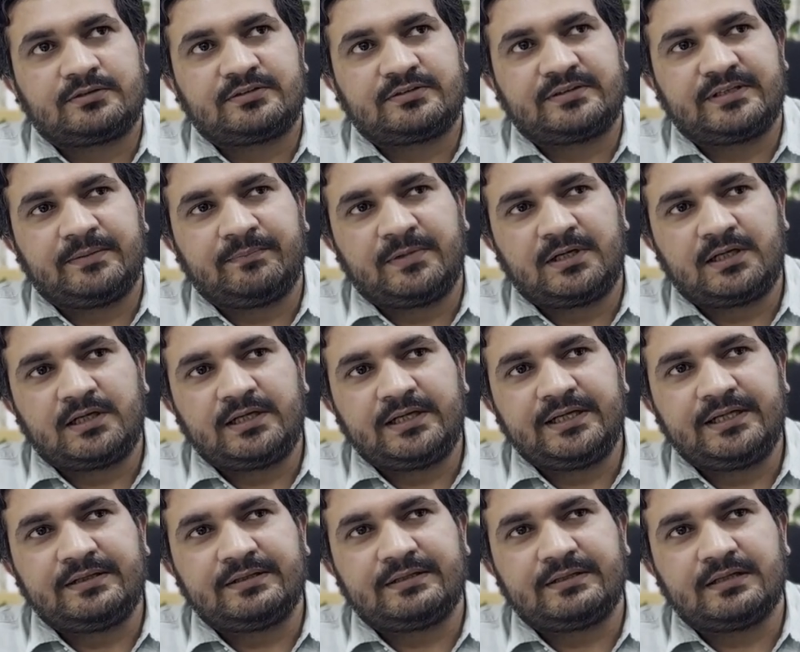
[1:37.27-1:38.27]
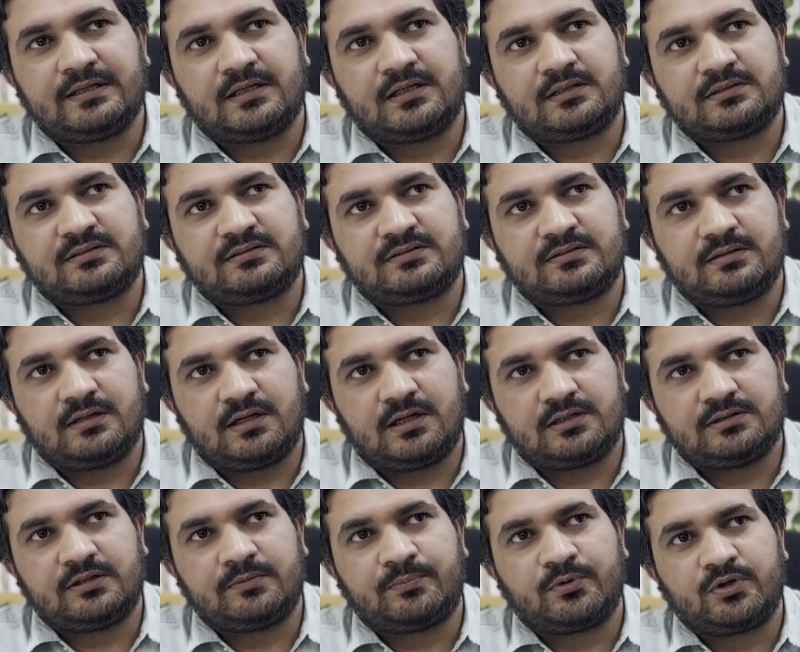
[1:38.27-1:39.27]
Similarly, this
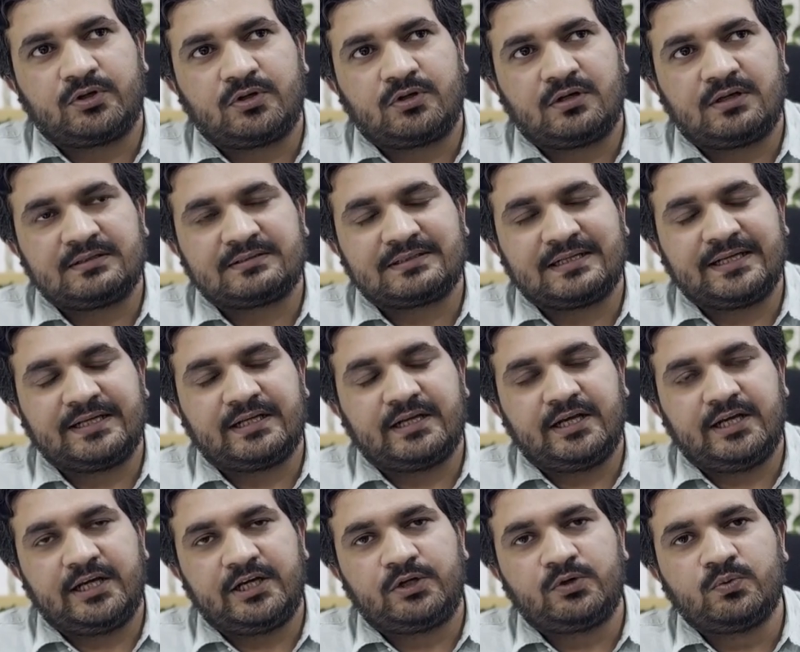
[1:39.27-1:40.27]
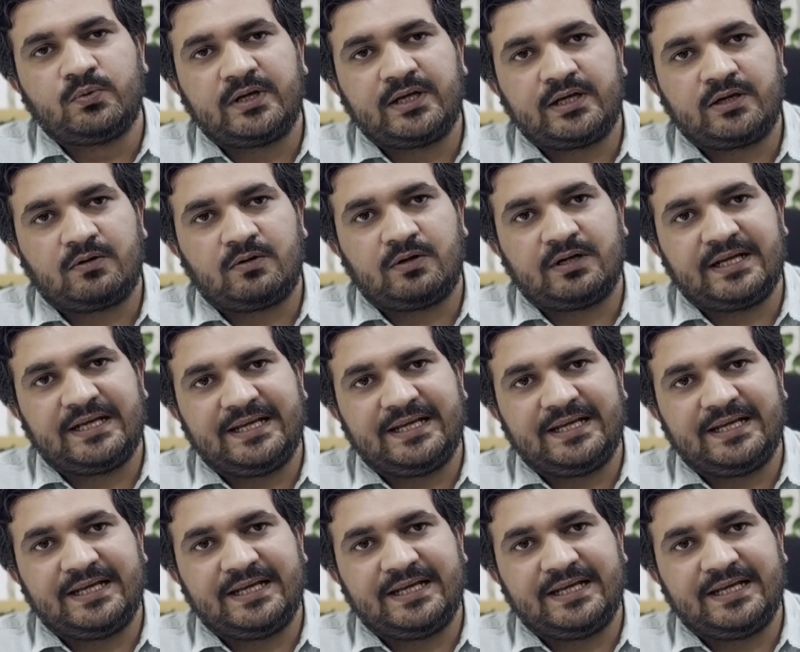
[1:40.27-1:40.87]
other protocols like A2A or